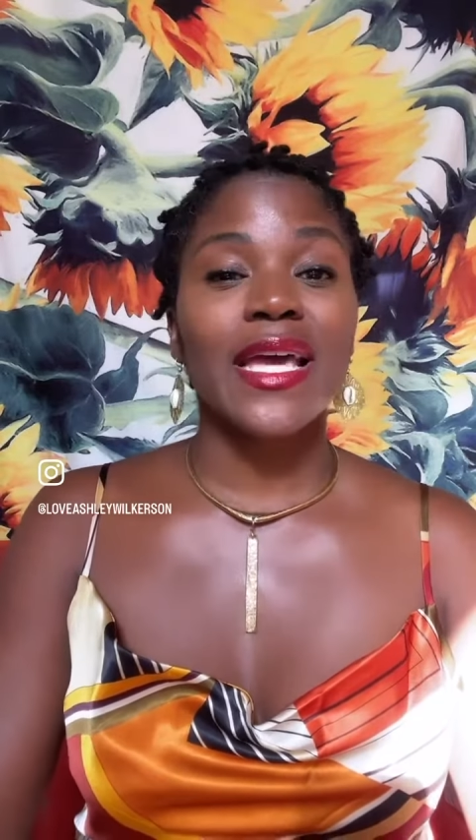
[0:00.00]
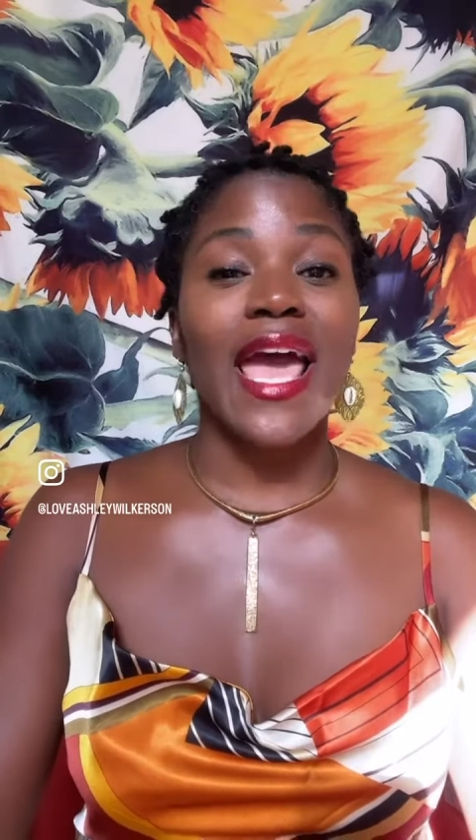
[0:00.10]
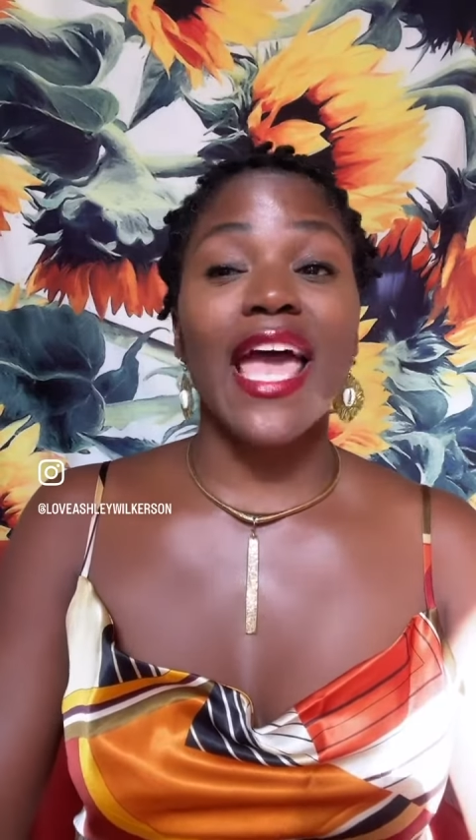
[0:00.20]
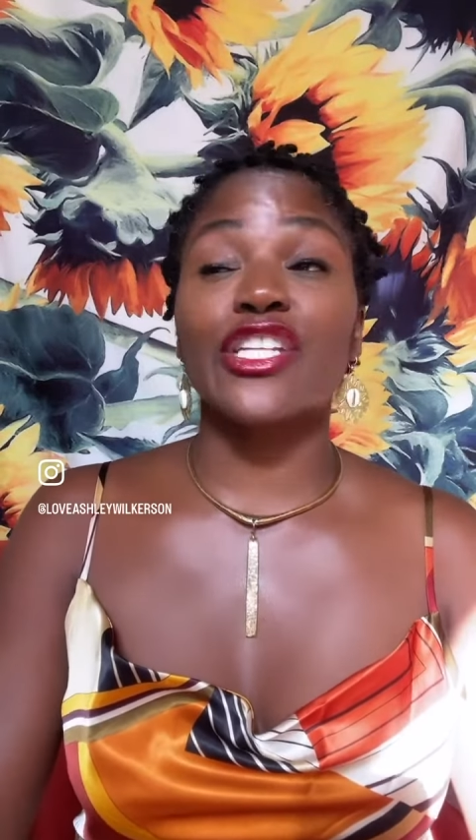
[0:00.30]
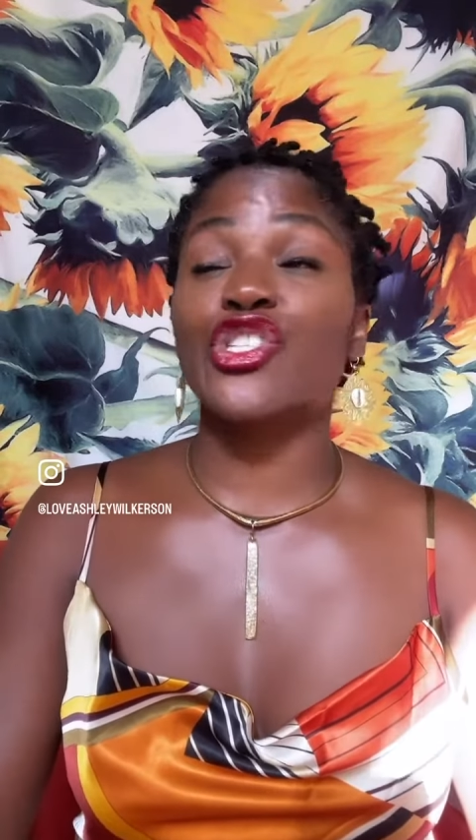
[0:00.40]

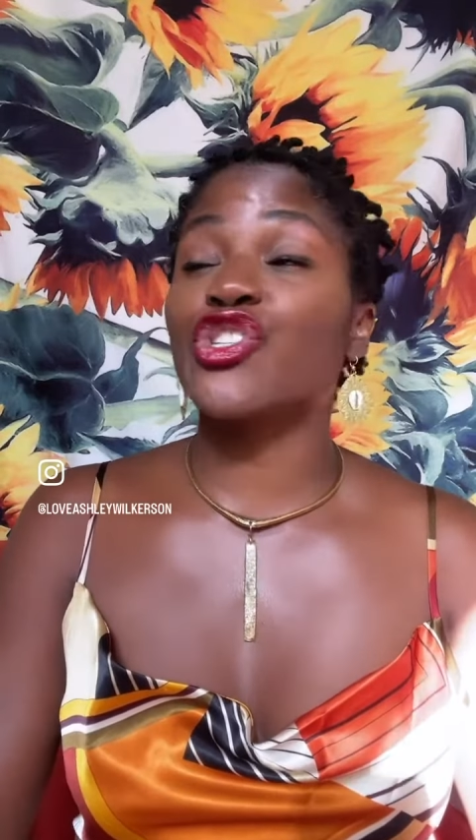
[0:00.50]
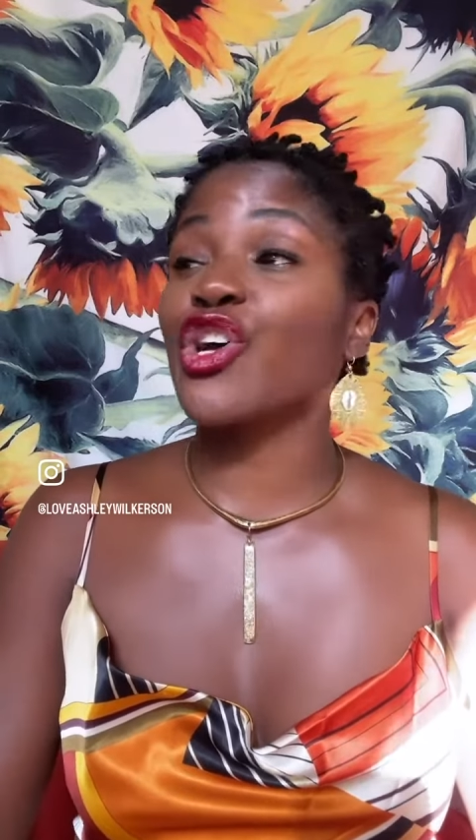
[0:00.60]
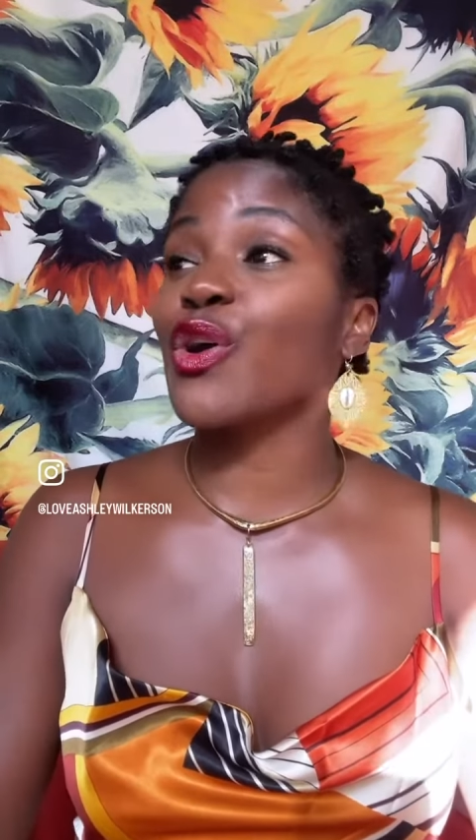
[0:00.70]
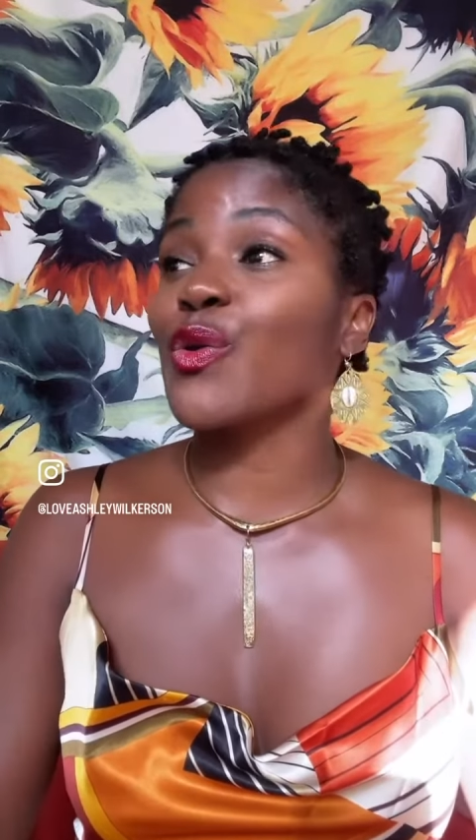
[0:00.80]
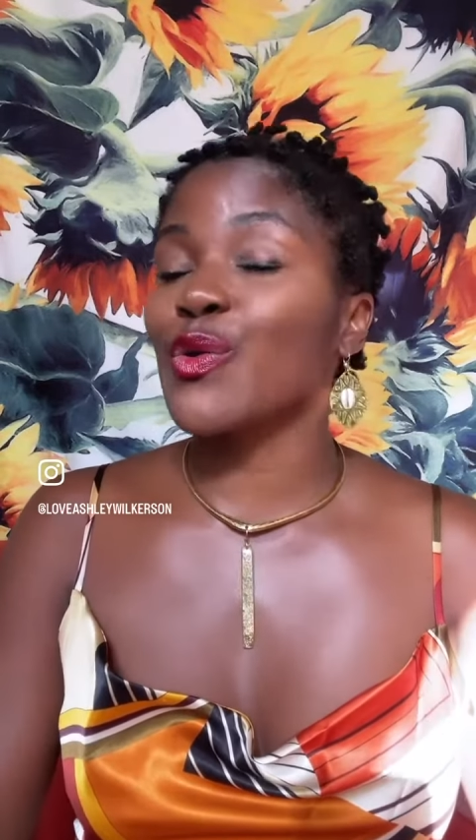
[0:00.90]
and
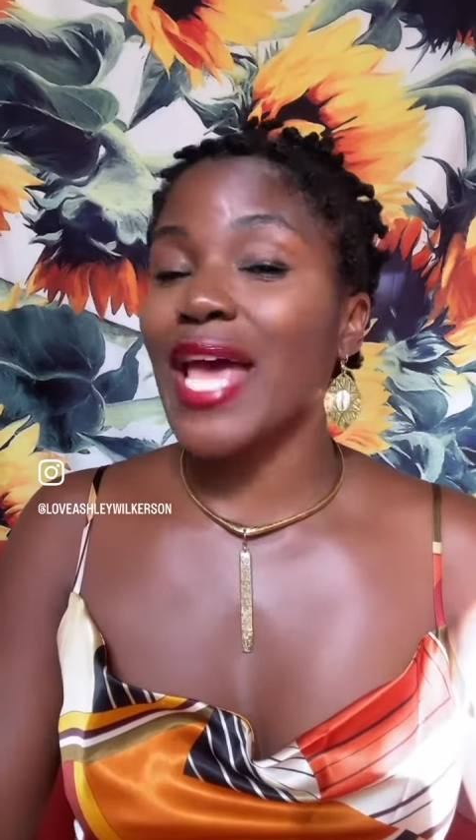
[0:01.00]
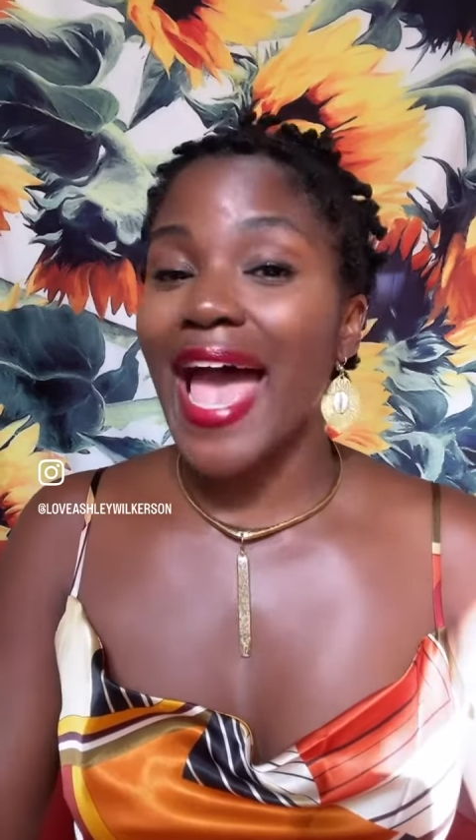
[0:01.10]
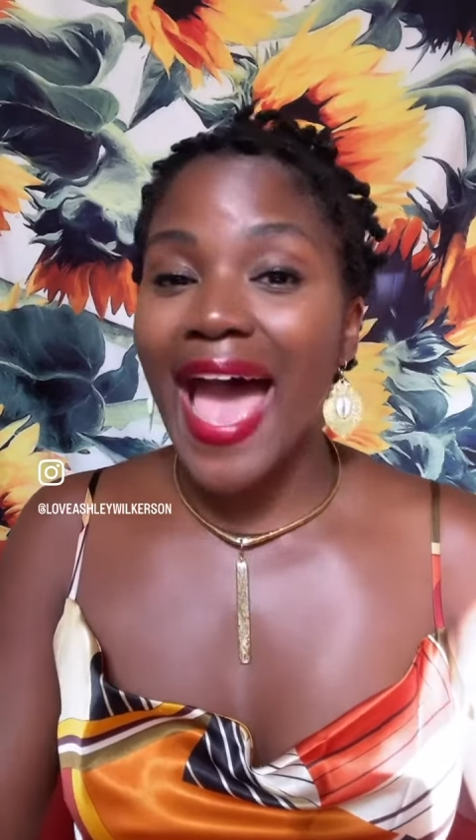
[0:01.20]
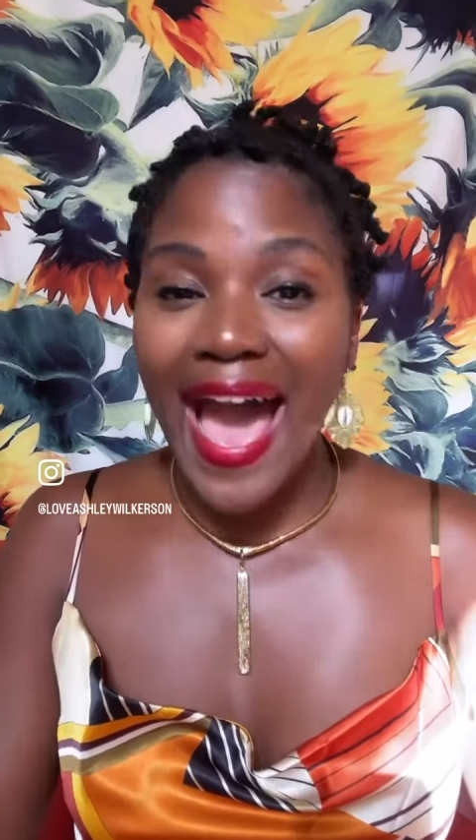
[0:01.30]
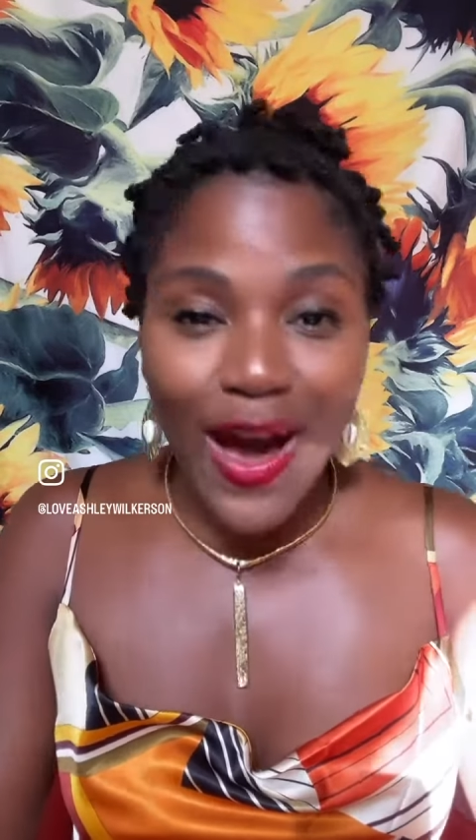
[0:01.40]
showed
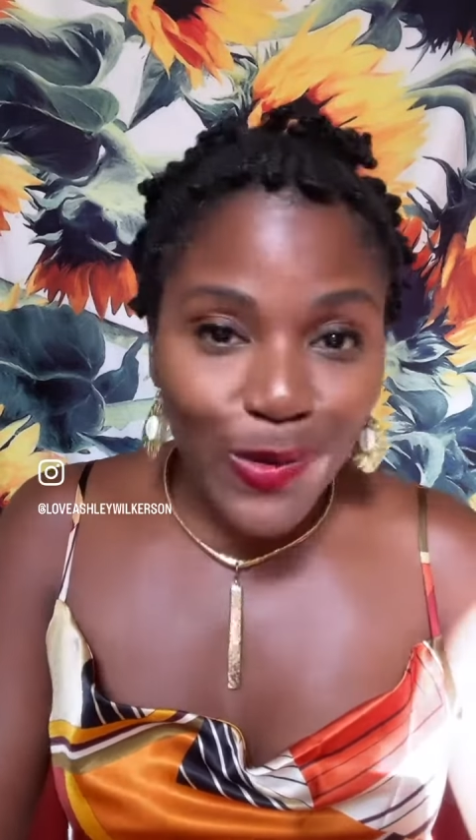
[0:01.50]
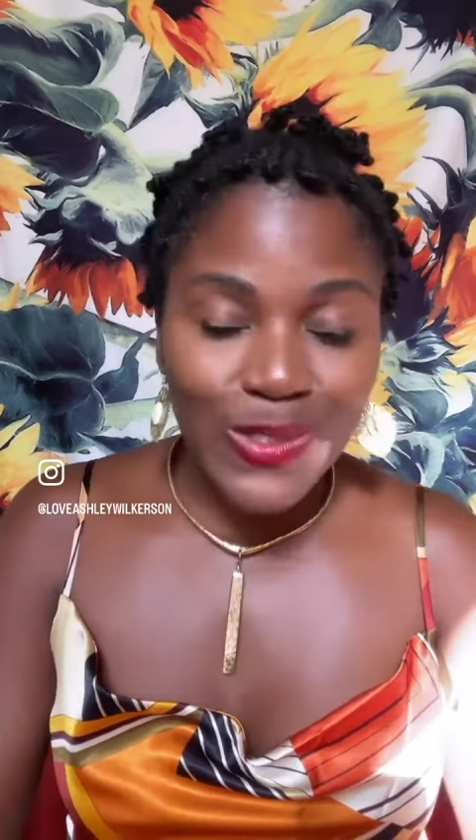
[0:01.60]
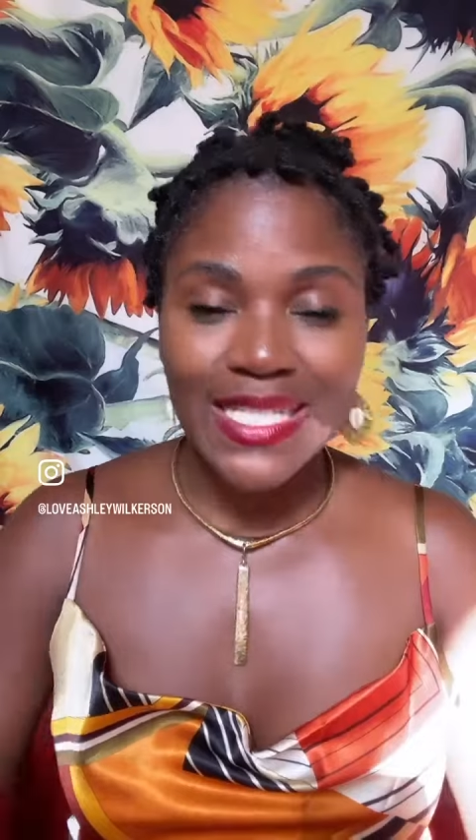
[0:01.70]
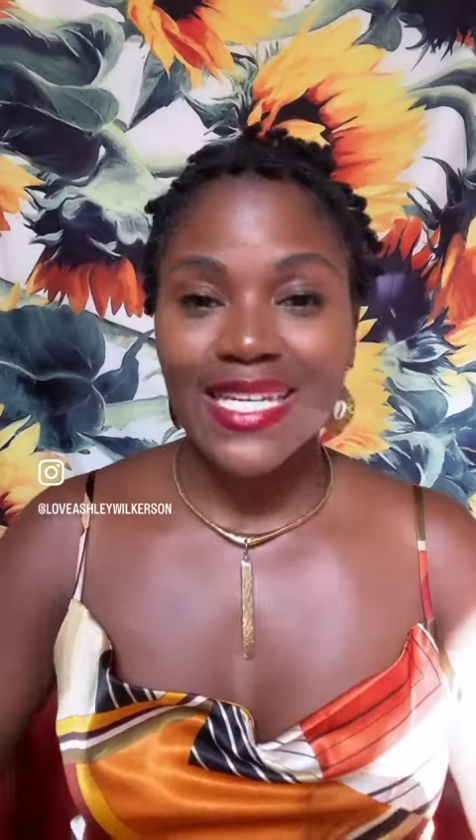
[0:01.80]
out